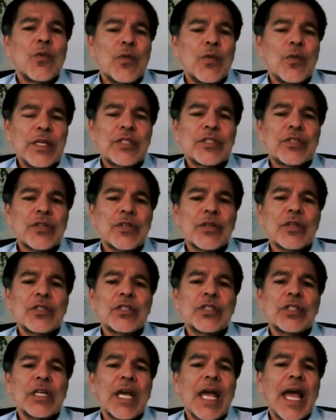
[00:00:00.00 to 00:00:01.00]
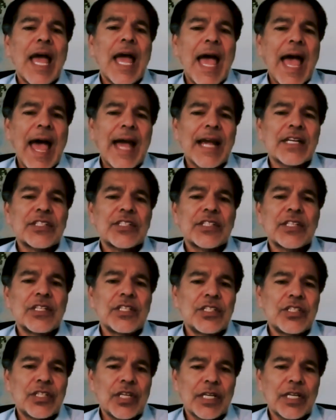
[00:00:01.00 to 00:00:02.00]
research,
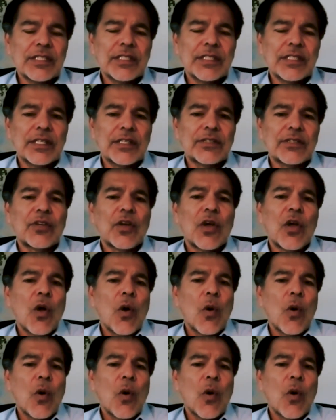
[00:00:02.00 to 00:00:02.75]
action, justice.